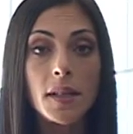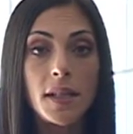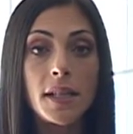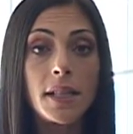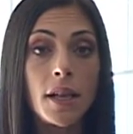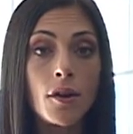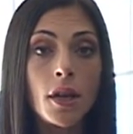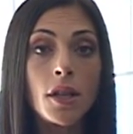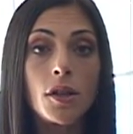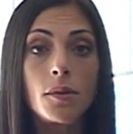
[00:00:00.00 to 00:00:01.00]
he is
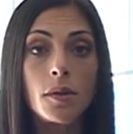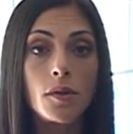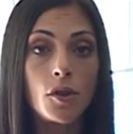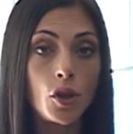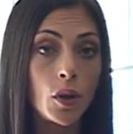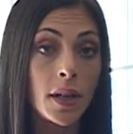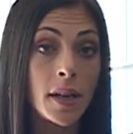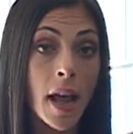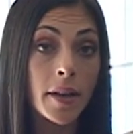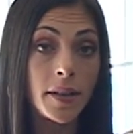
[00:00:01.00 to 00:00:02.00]
hearing the student
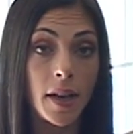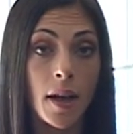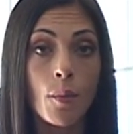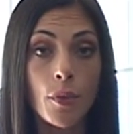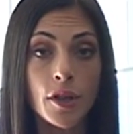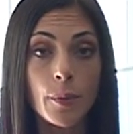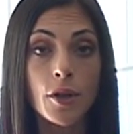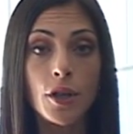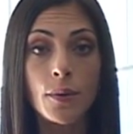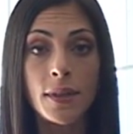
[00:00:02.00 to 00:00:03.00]
next to him whisper
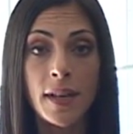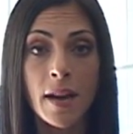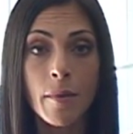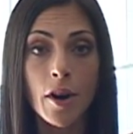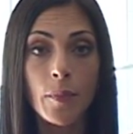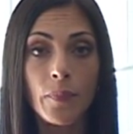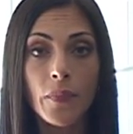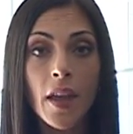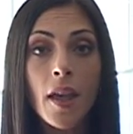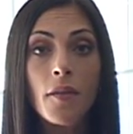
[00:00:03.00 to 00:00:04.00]
to his neighbor.
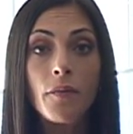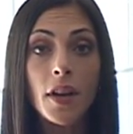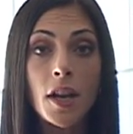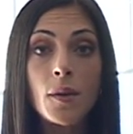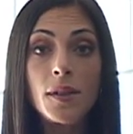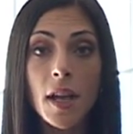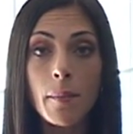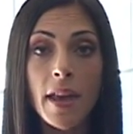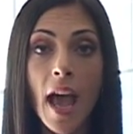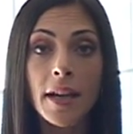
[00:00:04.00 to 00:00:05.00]
Videos can
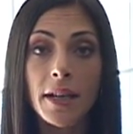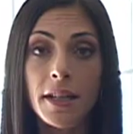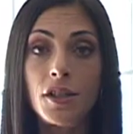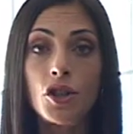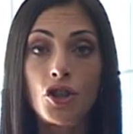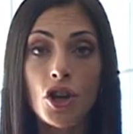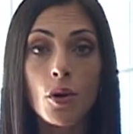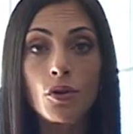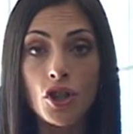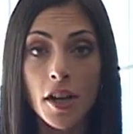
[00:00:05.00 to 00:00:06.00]
be edited to
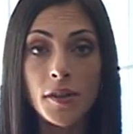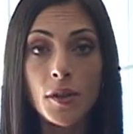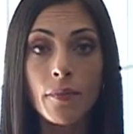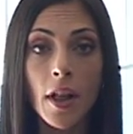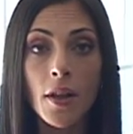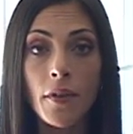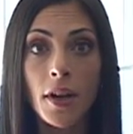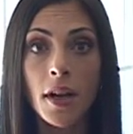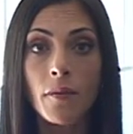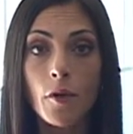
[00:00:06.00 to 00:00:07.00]
show just the relevant
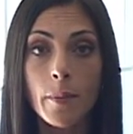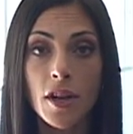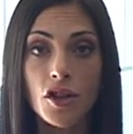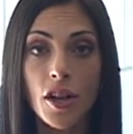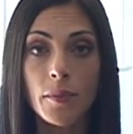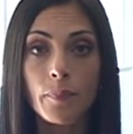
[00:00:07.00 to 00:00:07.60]
information.